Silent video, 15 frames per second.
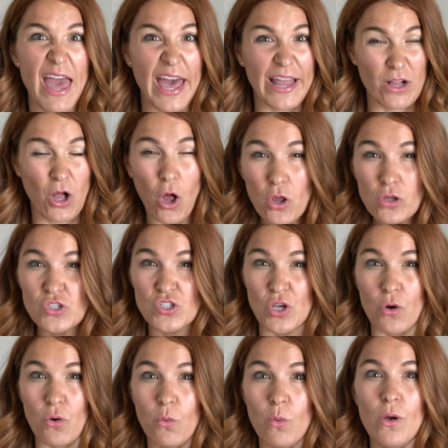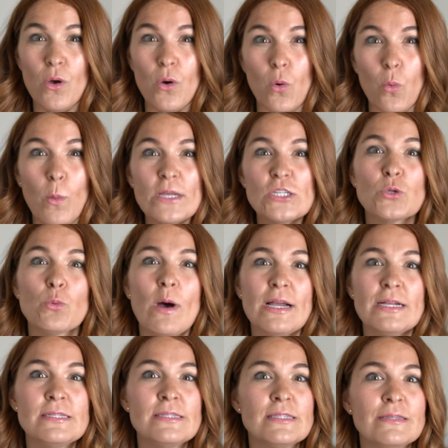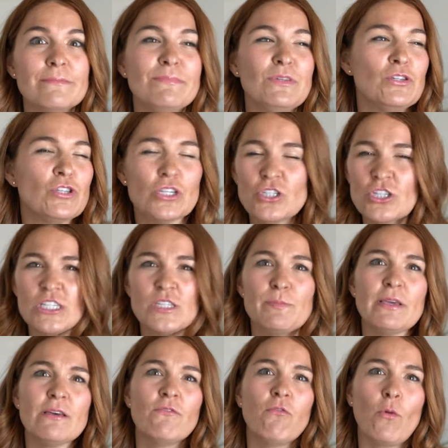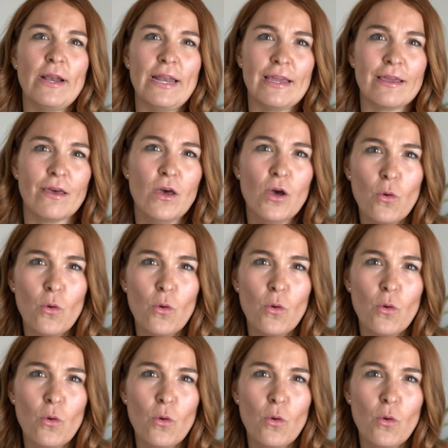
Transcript: And also, which ones you should just be avoiding.